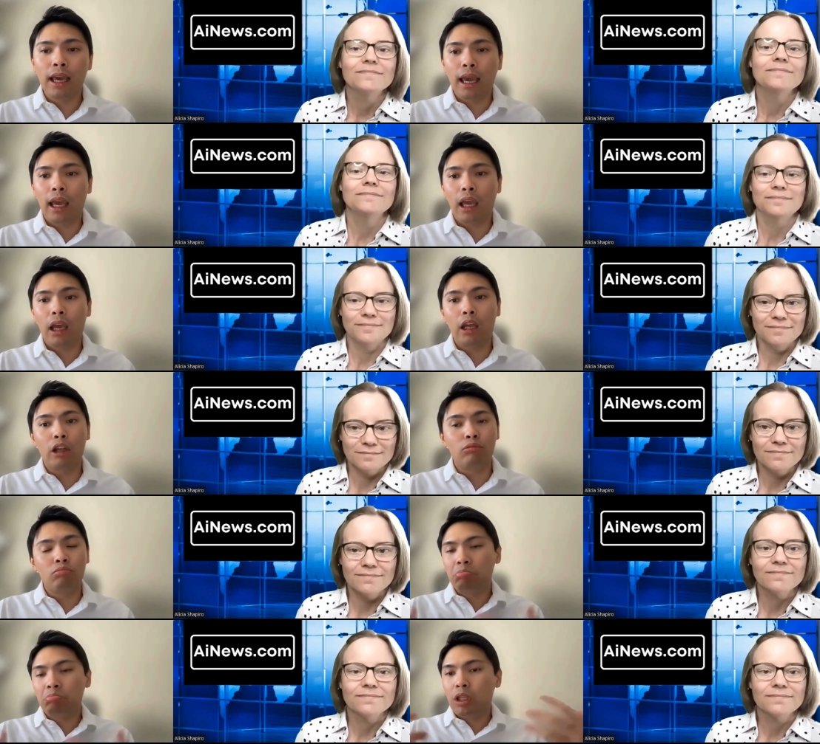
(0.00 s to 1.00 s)
Speaker 1: And
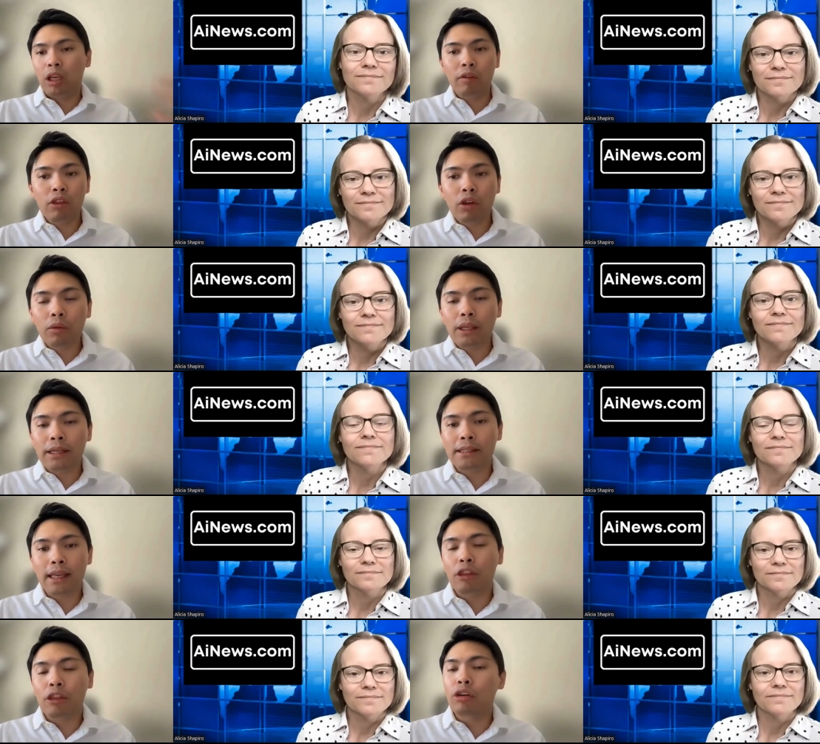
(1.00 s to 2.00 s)
even though they
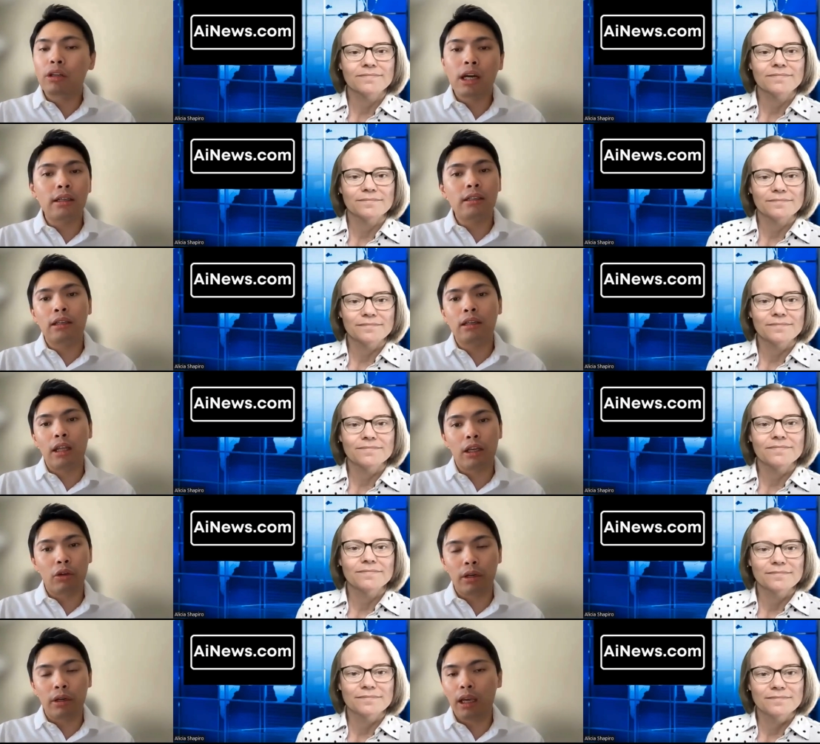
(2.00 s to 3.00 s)
say they're not going to collect
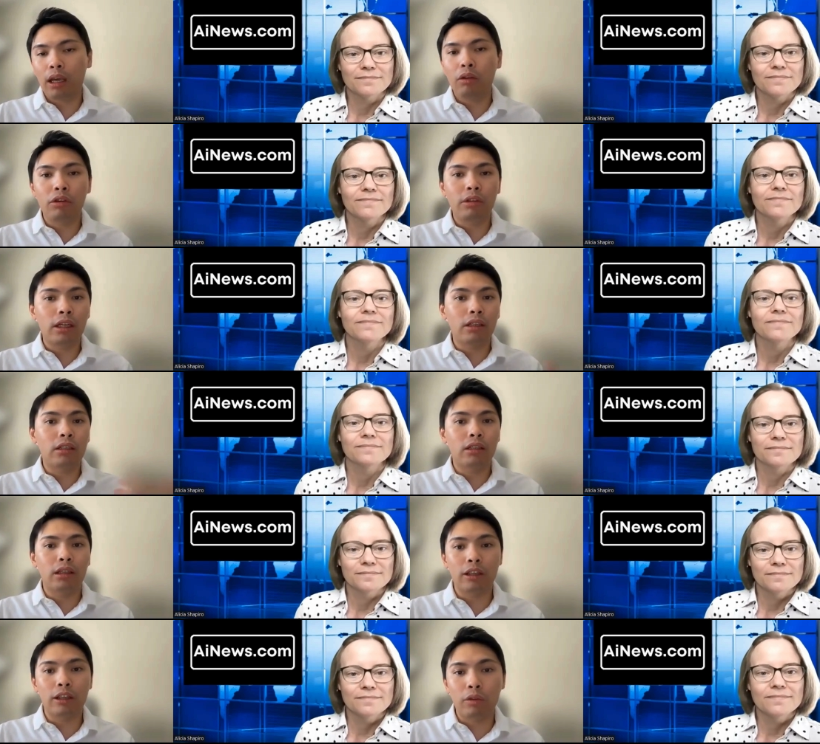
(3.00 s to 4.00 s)
your account, they're not going to
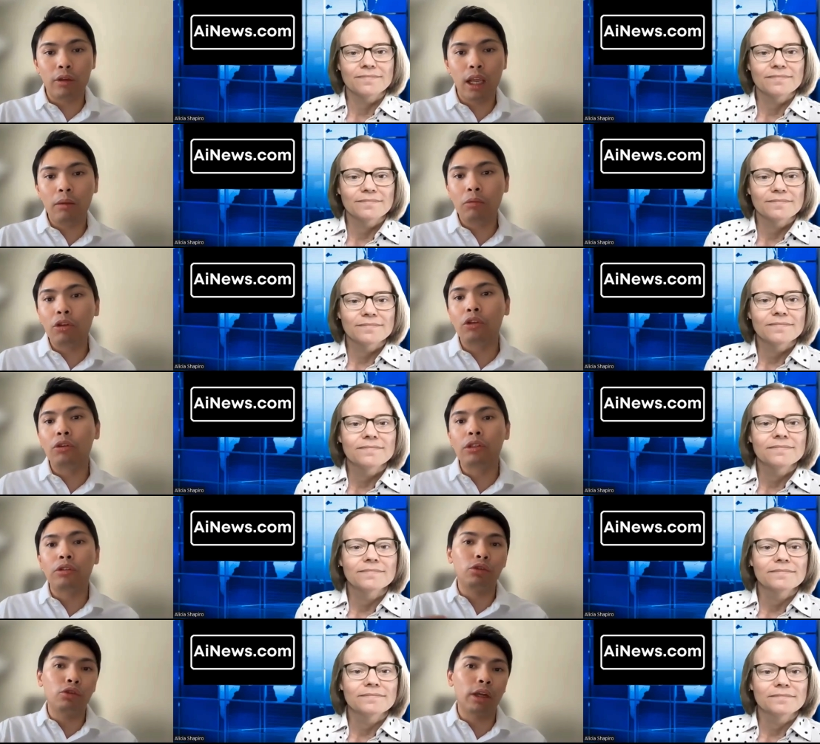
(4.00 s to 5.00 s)
collect your name to use it
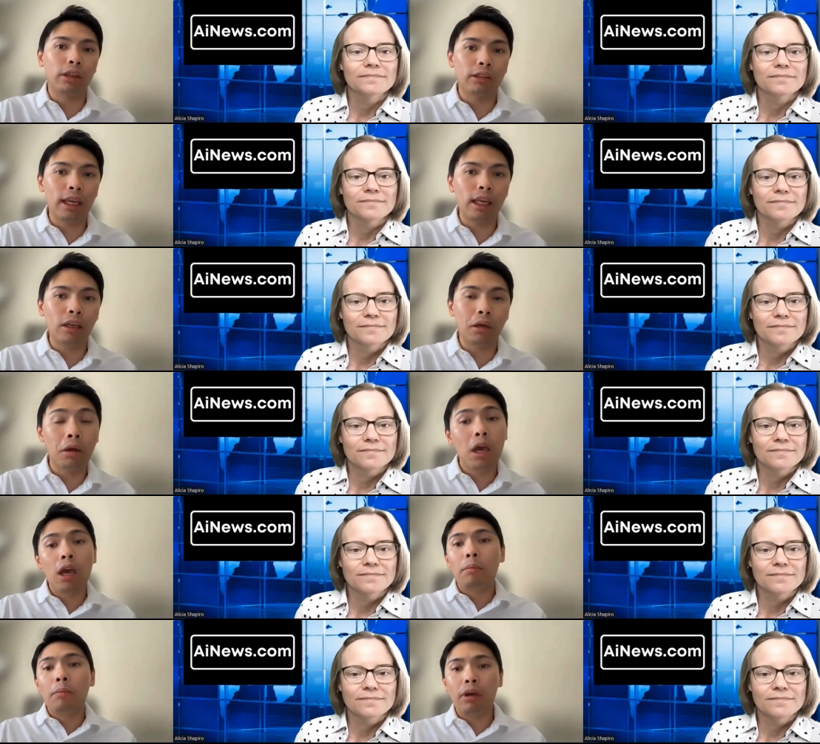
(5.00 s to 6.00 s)
to train their data,
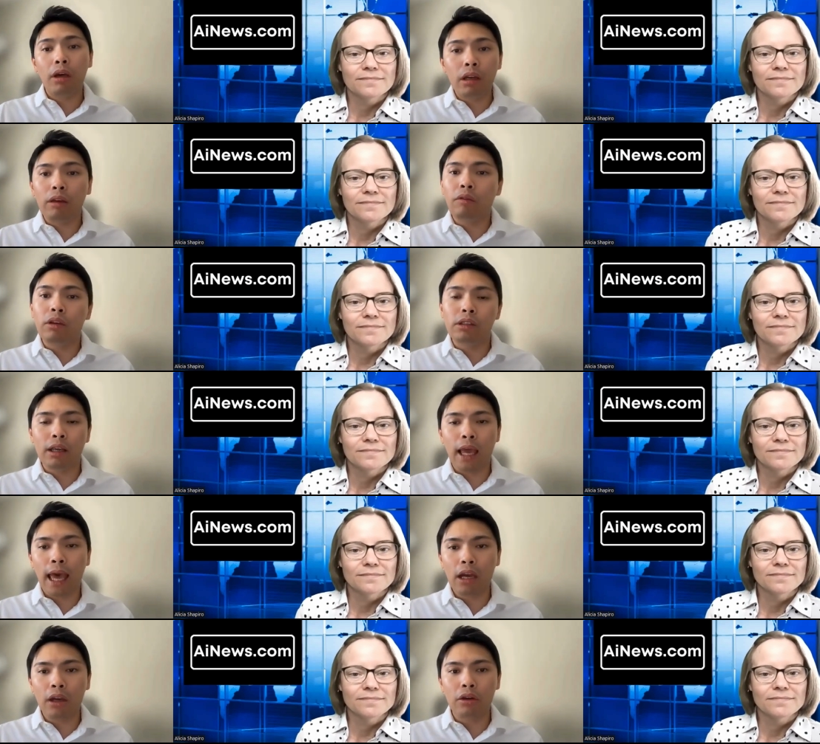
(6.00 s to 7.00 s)
but if there's a
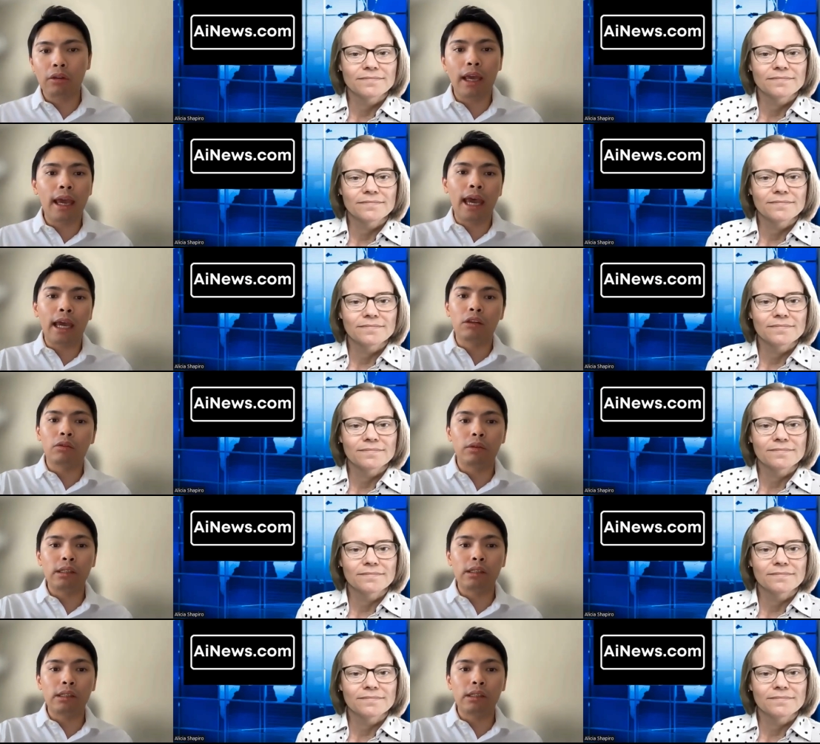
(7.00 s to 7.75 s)
hacker that's hacking through your